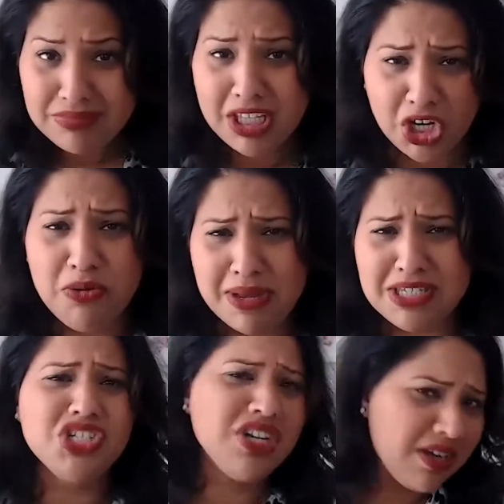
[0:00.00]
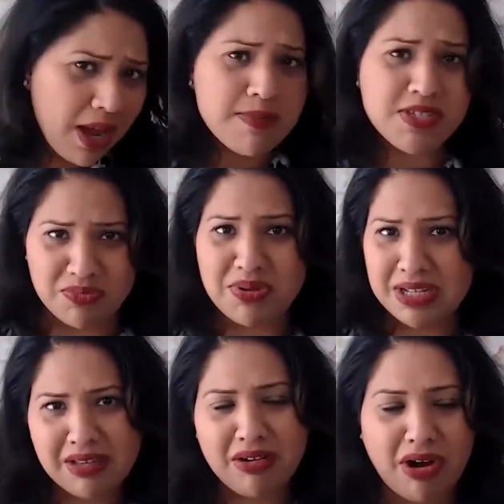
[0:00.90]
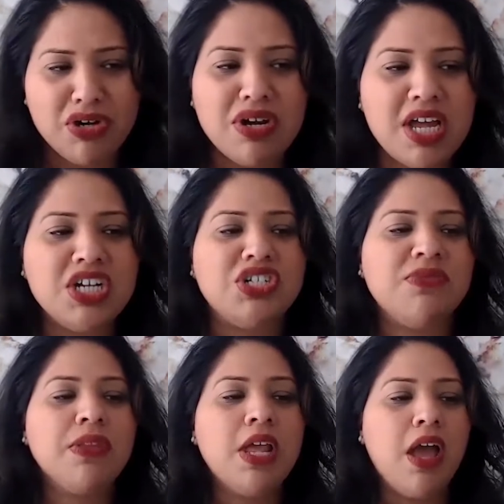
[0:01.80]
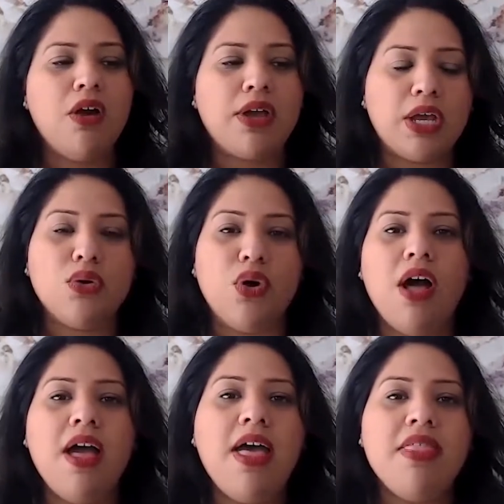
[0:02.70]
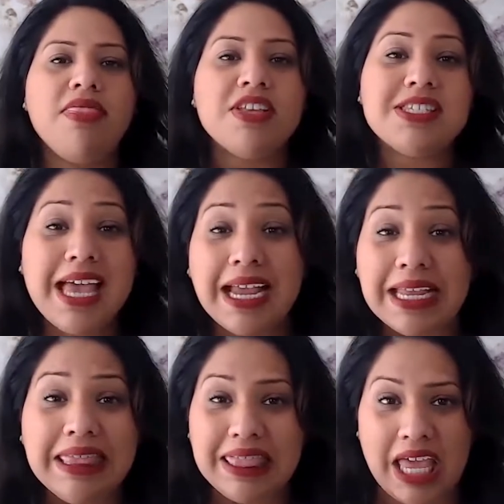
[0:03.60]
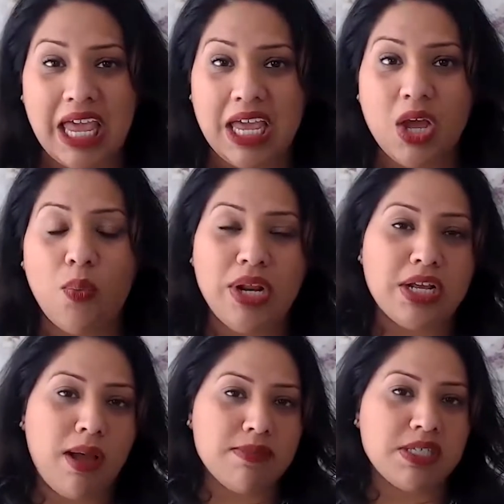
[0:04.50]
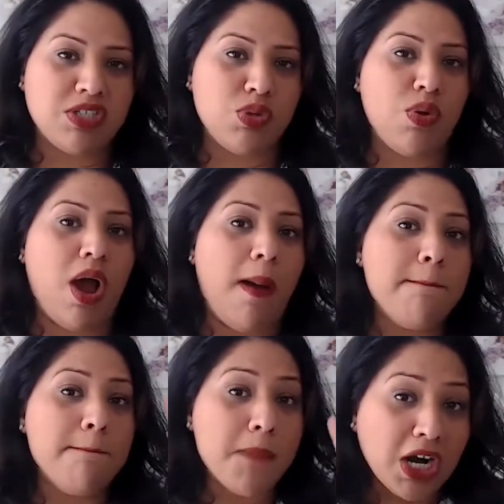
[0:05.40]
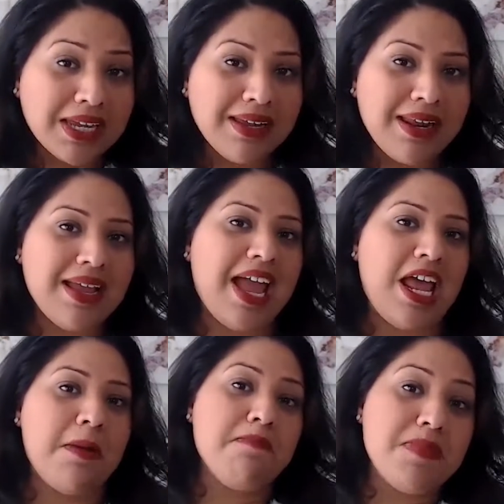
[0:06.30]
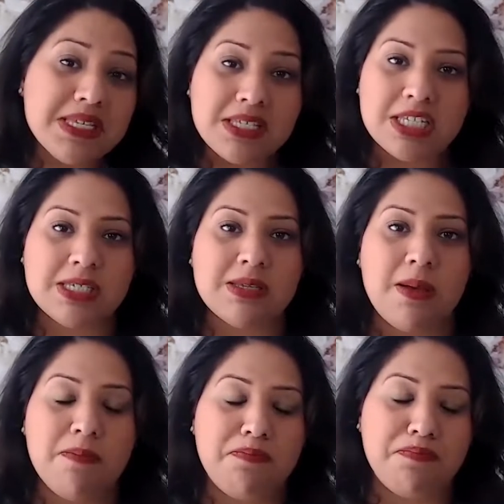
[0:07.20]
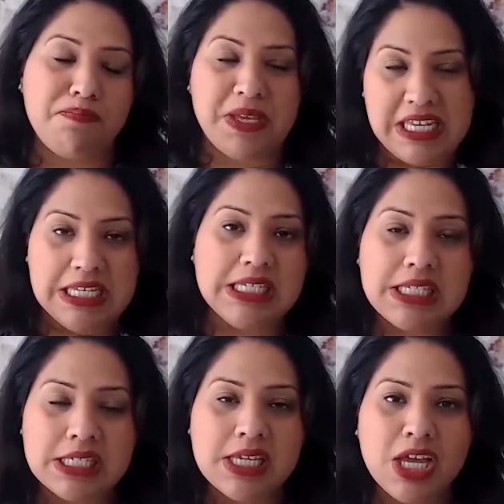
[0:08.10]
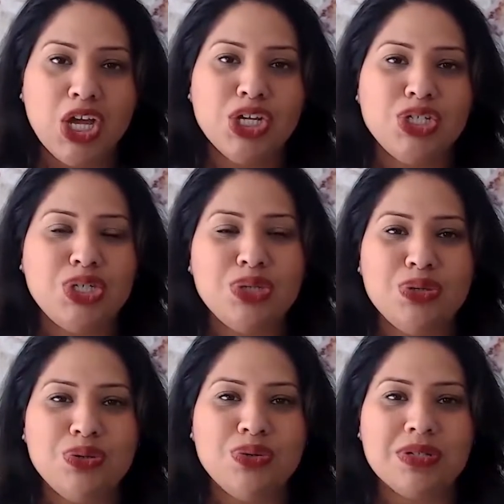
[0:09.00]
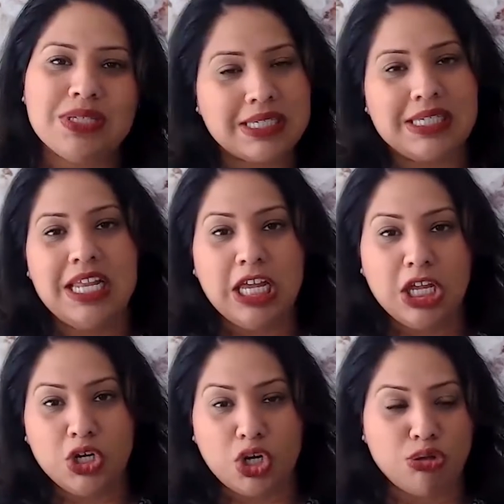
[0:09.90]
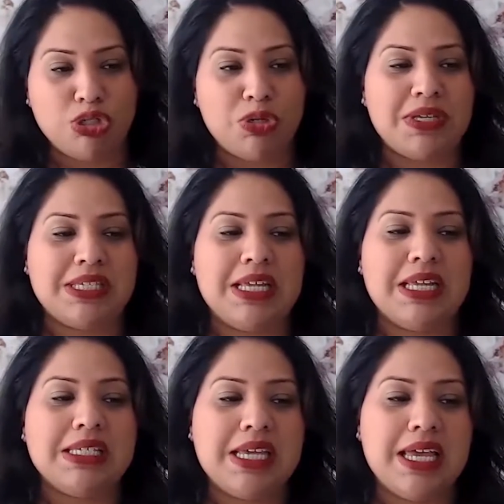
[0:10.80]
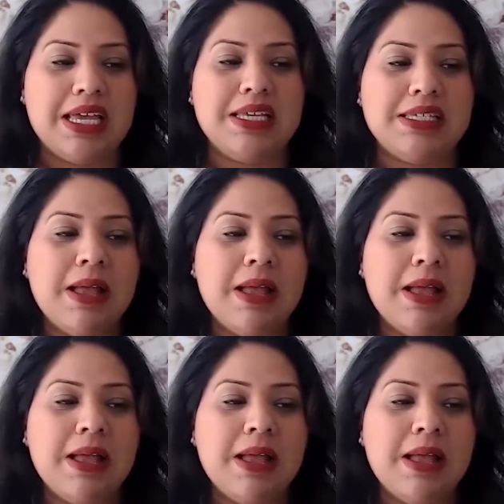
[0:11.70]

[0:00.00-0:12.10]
your messaging comes from being clear on your niche. Okay, cool. The second thing when it comes to a marketing and a business piece to succeeding in your coaching business is